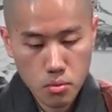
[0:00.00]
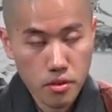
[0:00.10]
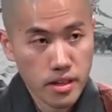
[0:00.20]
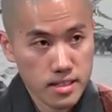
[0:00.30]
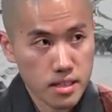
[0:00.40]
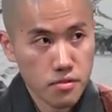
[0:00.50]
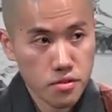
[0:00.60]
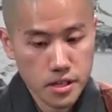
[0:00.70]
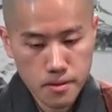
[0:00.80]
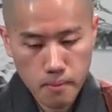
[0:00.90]
with that
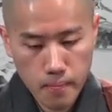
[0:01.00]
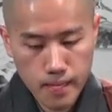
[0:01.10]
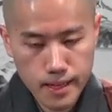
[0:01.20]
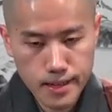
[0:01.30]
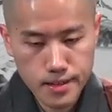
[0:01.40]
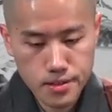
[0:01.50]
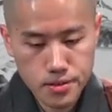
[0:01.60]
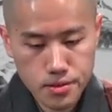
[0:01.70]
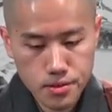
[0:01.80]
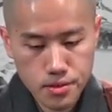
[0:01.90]
suffering, and
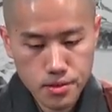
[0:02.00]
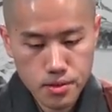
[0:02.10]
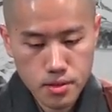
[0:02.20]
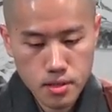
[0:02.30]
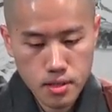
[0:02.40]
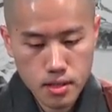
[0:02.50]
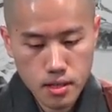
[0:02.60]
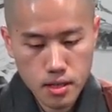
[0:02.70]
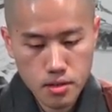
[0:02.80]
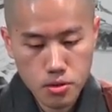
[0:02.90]

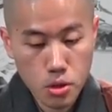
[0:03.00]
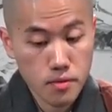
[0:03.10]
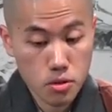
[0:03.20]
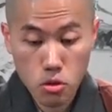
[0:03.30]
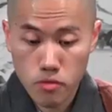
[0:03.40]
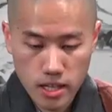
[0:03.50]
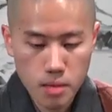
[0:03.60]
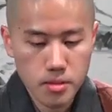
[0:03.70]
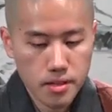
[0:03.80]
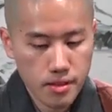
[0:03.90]
you're able to
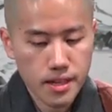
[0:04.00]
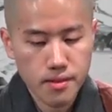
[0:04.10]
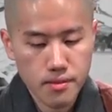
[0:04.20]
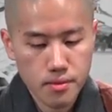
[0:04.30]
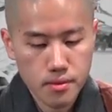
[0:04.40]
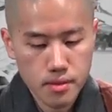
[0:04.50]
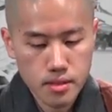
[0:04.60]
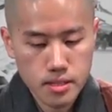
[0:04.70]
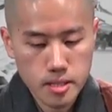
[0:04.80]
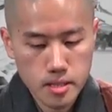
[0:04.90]
overcome it, then
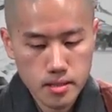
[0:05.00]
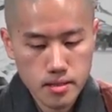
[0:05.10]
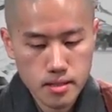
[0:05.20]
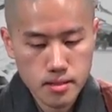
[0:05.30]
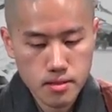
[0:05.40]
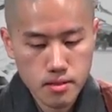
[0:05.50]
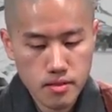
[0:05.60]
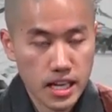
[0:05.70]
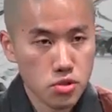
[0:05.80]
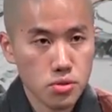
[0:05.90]

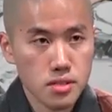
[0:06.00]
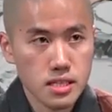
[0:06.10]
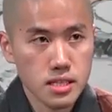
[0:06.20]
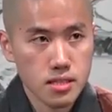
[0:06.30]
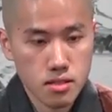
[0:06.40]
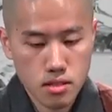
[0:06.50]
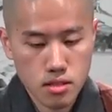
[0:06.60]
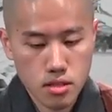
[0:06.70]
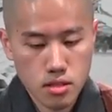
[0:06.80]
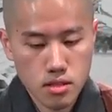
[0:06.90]
naturally
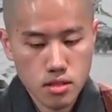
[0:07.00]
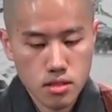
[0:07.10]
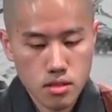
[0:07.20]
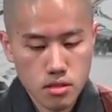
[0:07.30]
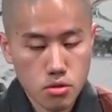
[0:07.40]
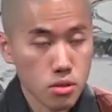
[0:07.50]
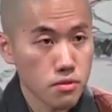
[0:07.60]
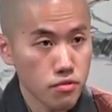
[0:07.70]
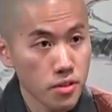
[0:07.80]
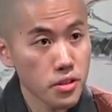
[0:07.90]
you'll
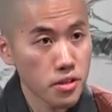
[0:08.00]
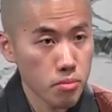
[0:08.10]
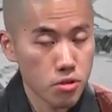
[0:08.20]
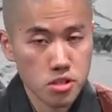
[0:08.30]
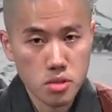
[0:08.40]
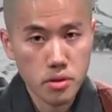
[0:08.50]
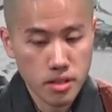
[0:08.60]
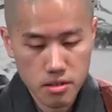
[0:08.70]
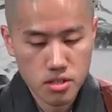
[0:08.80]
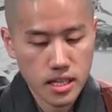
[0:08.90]
confront the other person
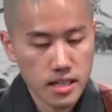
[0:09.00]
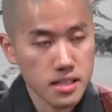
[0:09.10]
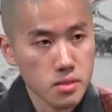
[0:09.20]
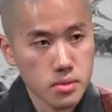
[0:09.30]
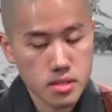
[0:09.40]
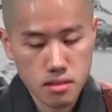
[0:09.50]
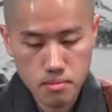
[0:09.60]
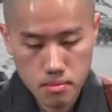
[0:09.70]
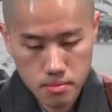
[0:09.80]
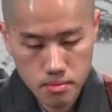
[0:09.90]
with understanding and wisdom.